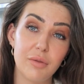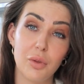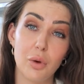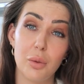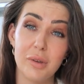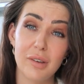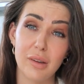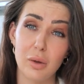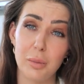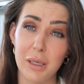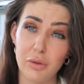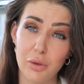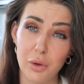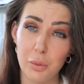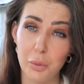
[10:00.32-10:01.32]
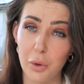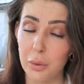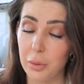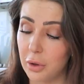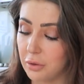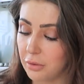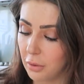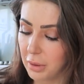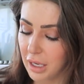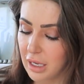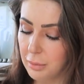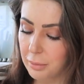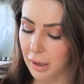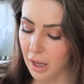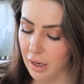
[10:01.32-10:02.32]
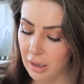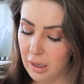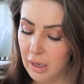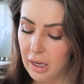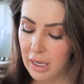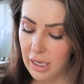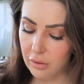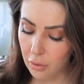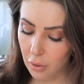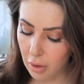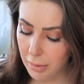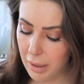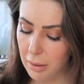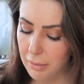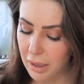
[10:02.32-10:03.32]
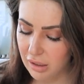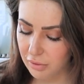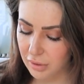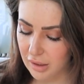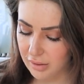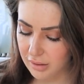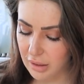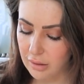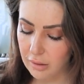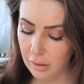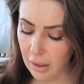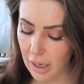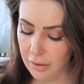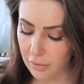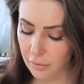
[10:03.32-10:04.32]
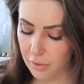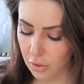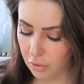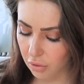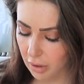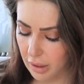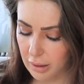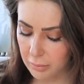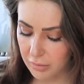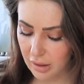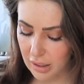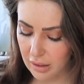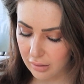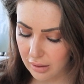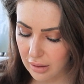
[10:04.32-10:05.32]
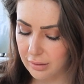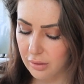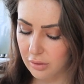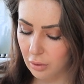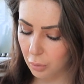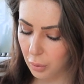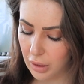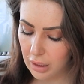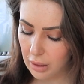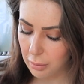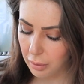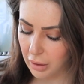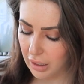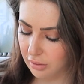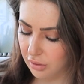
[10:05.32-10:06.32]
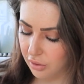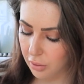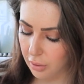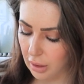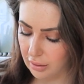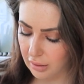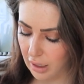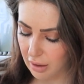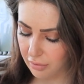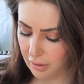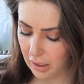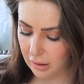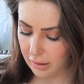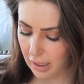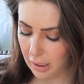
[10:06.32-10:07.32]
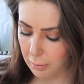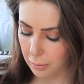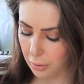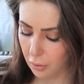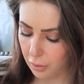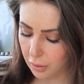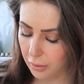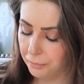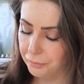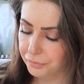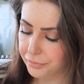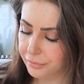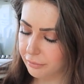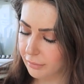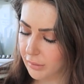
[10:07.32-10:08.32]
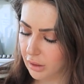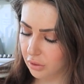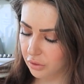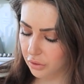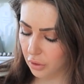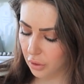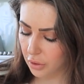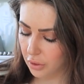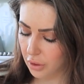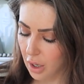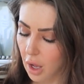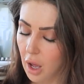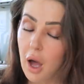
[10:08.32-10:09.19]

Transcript: have thought was a little bit too woo-woo for me. But it's all about manifesting the life of your dreams, and it says it's a witty, practical, and laugh out loud book. So